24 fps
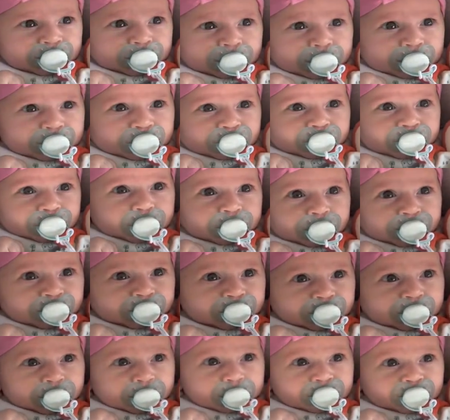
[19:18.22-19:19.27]
And whenever
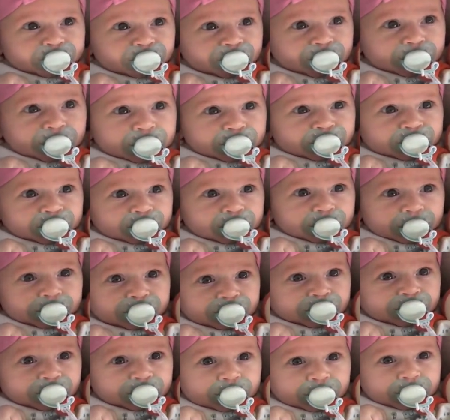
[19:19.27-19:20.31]
we're putting her to
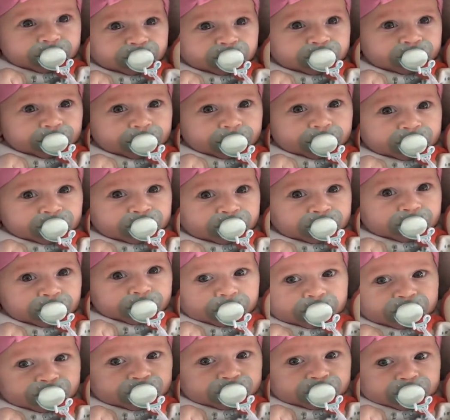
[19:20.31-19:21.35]
sleep, she
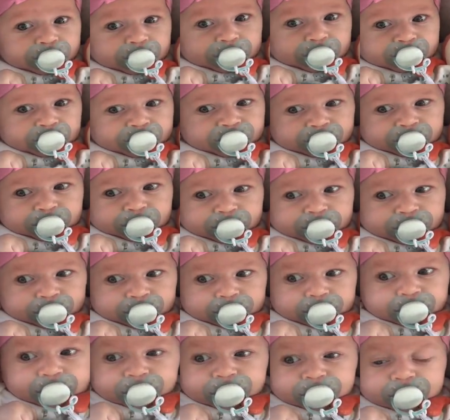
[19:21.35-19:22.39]
always
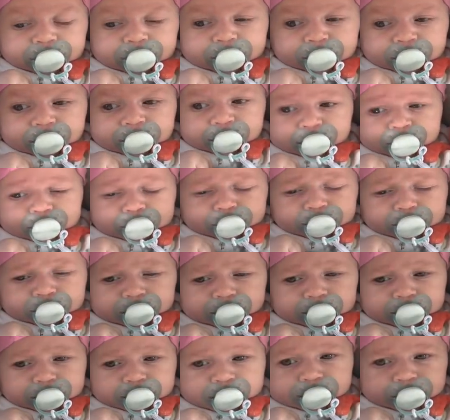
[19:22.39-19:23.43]
holds on
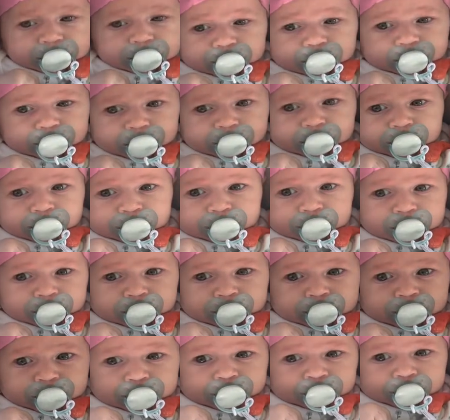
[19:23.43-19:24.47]
to our shirt
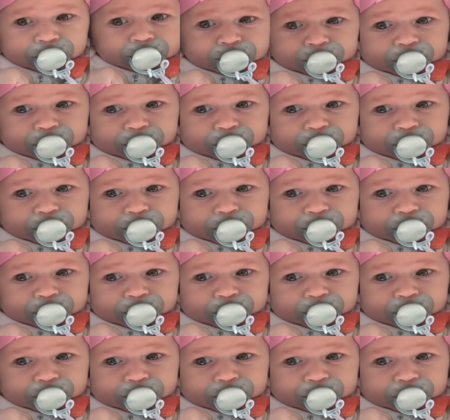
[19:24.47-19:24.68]
collar.